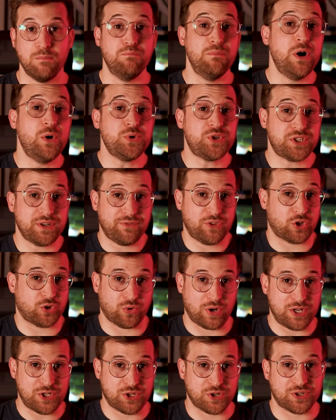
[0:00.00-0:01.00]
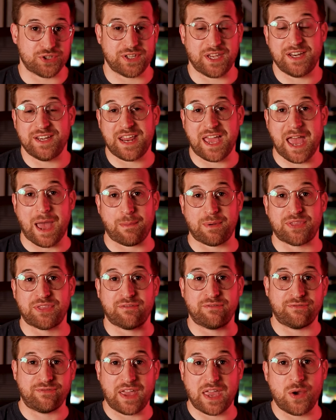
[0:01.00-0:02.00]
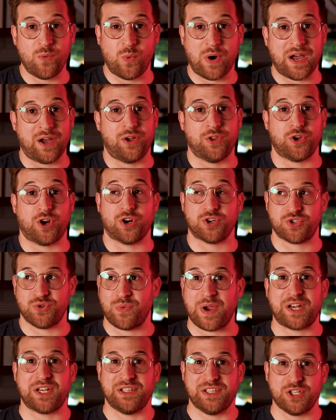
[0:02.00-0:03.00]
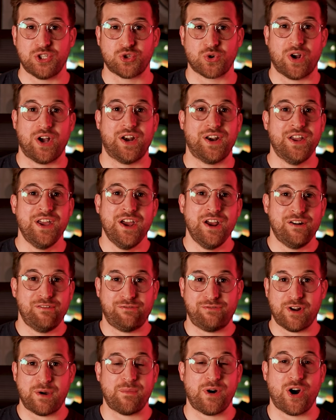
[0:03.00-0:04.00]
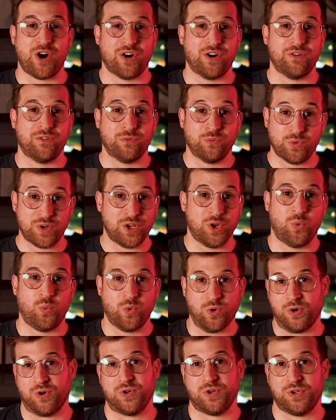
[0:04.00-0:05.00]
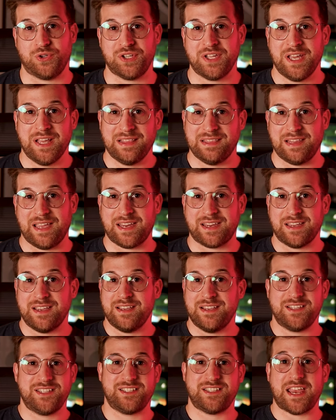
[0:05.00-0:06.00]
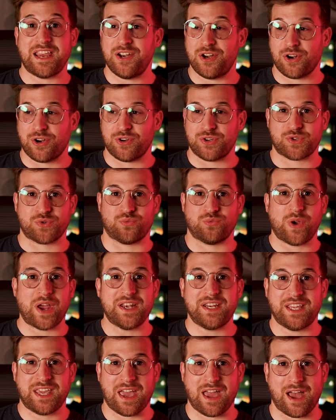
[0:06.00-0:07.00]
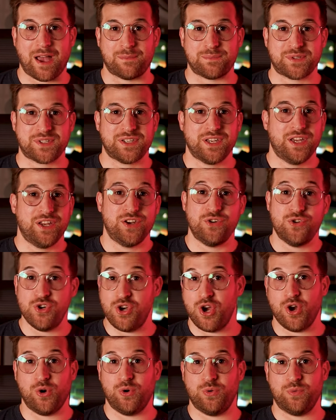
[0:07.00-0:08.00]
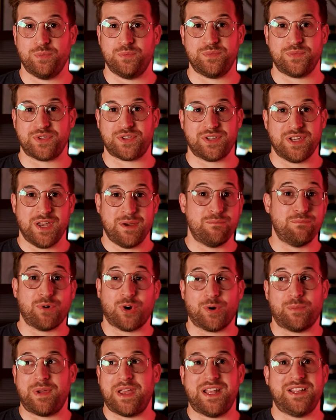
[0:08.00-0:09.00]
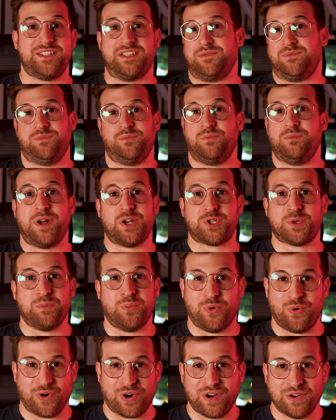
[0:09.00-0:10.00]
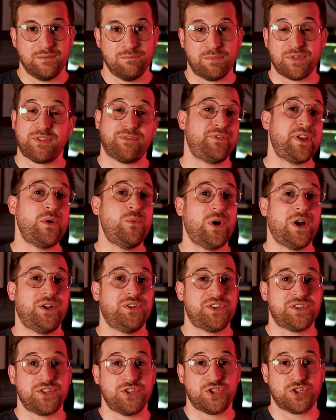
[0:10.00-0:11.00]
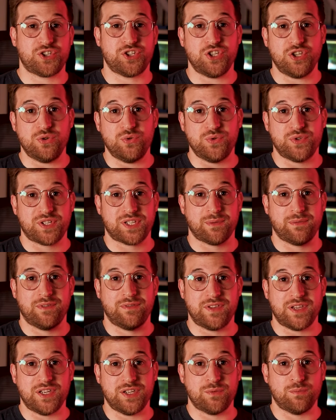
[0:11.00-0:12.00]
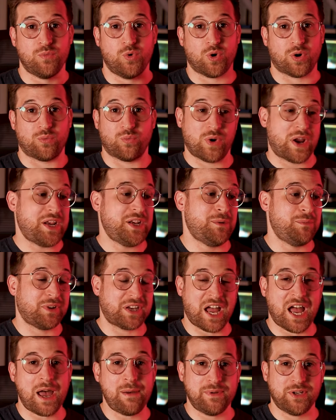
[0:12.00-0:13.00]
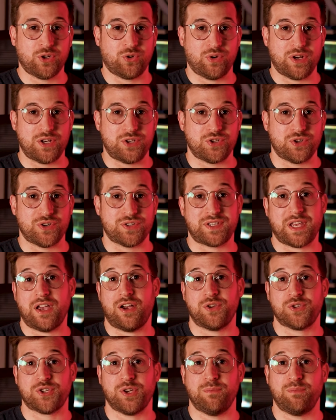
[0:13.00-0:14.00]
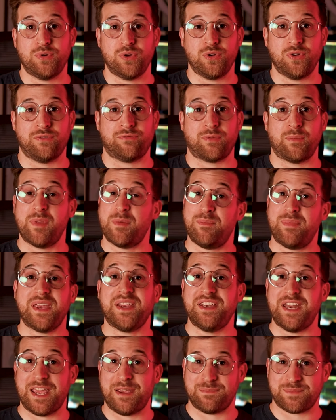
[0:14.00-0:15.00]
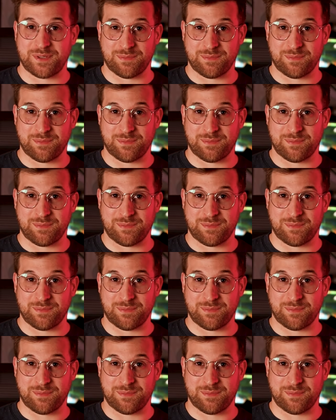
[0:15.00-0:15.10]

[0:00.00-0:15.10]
Most of the creatures that inhabit the Feywild are directly drawn from our real world, like satyrs, redcaps, gnomes, mermaids, and much more. But the Feywild doesn't just use some of these more random common creatures, they also pull from the big names